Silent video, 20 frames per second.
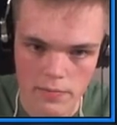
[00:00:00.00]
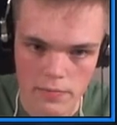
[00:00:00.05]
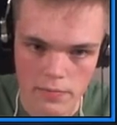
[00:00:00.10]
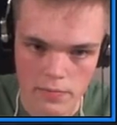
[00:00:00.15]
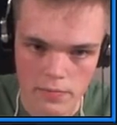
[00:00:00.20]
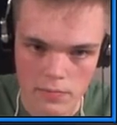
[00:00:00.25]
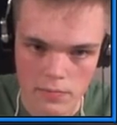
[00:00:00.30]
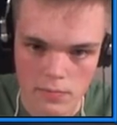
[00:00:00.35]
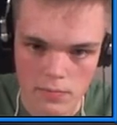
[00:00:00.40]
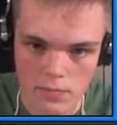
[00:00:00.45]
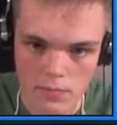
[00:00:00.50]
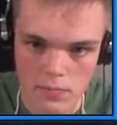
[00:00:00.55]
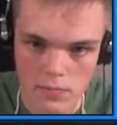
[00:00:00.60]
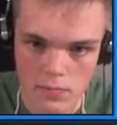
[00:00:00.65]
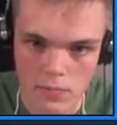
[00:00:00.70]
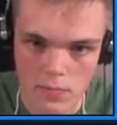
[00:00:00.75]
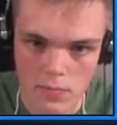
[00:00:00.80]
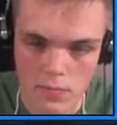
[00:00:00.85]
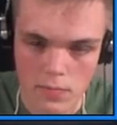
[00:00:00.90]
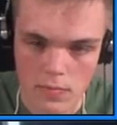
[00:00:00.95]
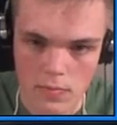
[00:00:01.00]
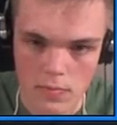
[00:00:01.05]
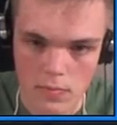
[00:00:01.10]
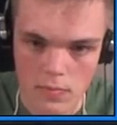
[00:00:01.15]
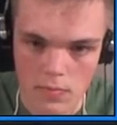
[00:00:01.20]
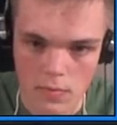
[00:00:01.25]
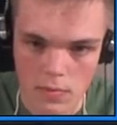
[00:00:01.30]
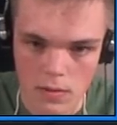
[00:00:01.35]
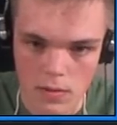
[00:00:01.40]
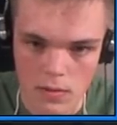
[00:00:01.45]

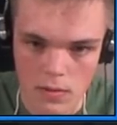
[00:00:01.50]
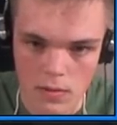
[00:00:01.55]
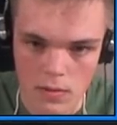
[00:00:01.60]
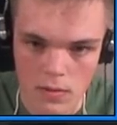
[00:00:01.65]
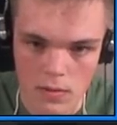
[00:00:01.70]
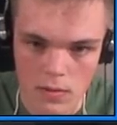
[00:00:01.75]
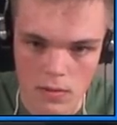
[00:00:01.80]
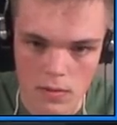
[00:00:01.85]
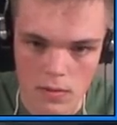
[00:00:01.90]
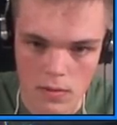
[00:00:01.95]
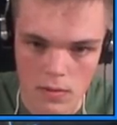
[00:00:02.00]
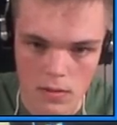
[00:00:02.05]
Nothing is said.